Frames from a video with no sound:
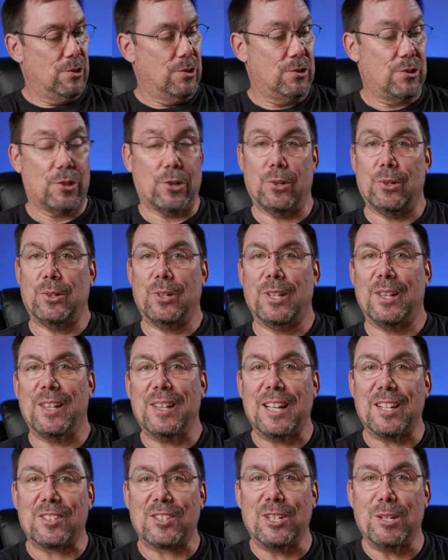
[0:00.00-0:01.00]
So
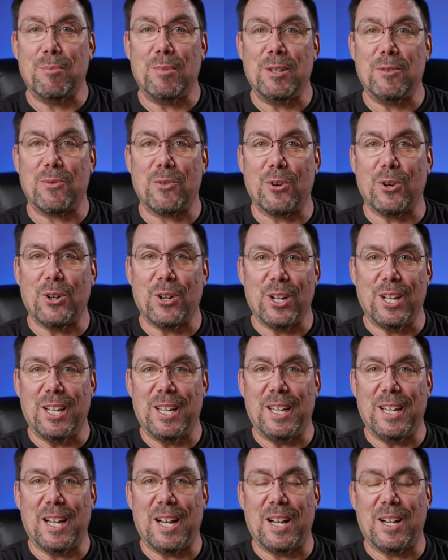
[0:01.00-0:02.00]
that's going to be for
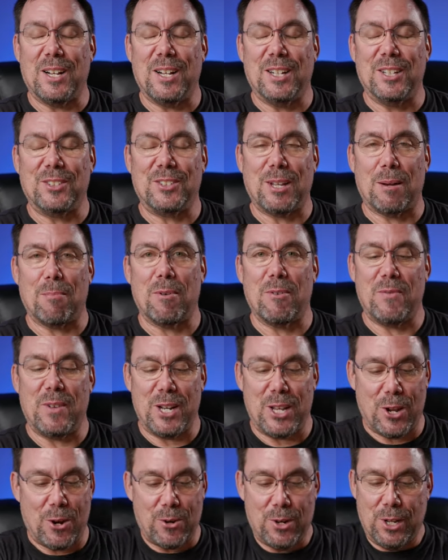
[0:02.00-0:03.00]
a, uh, a separate
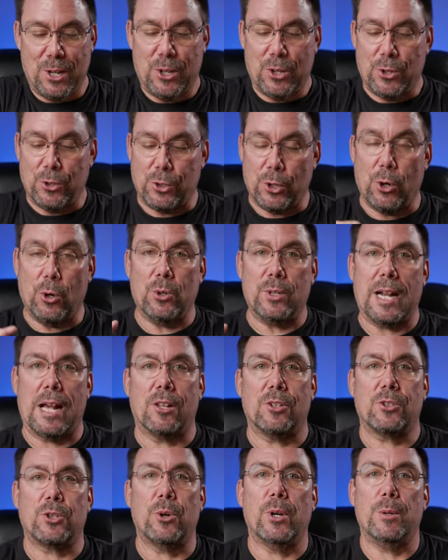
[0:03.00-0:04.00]
video. So now
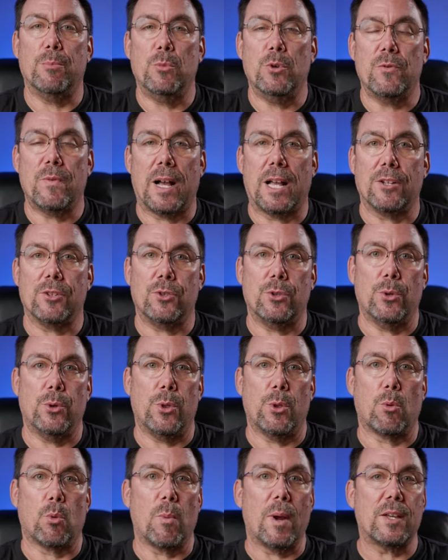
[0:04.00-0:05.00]
let's go ahead and move on to
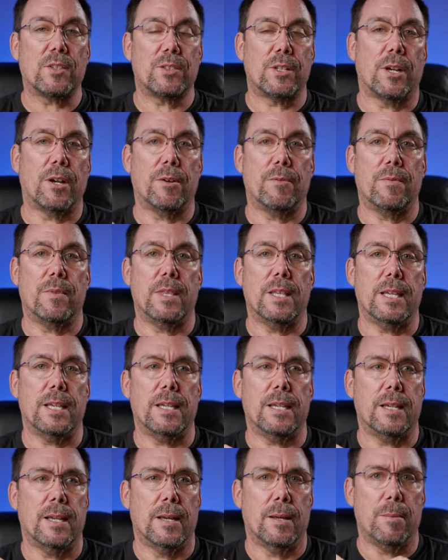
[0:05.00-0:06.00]
the rest of
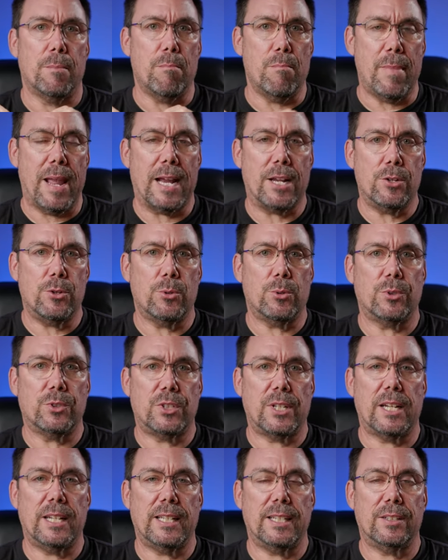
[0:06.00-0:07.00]
the manual
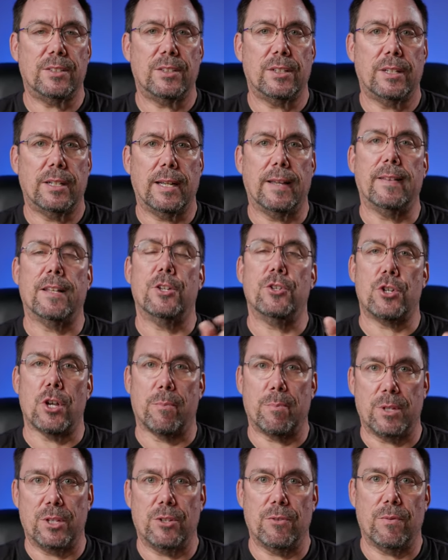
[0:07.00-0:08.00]
settings and then
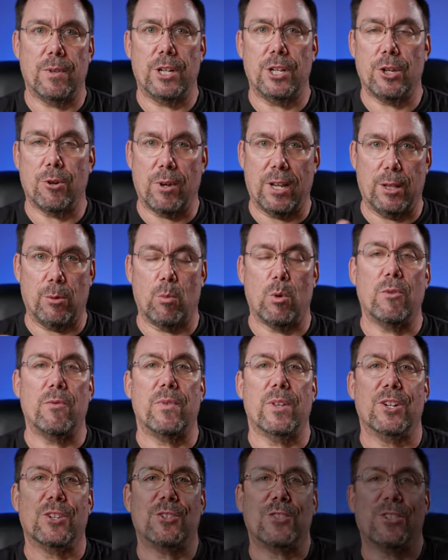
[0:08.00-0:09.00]
jump into video and then we'll
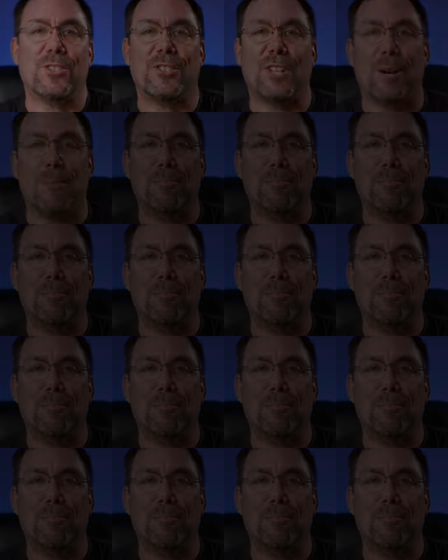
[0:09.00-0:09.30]
finish this